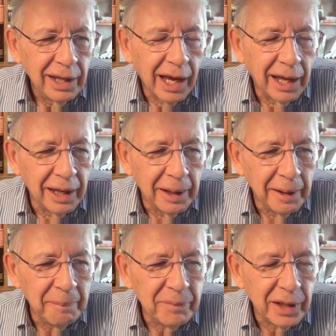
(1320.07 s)

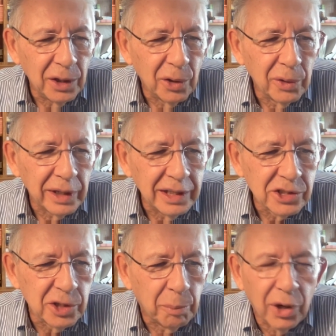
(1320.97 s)

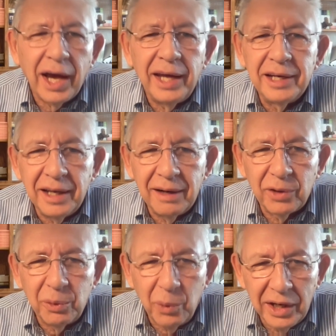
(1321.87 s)
is the bride at
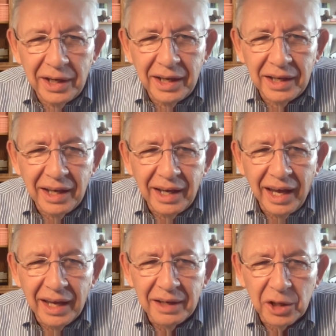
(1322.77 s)
every wedding
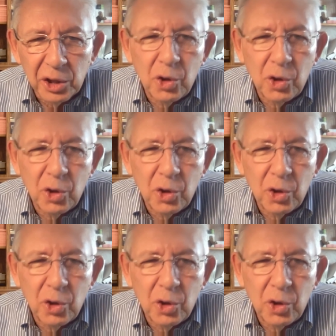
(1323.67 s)
and the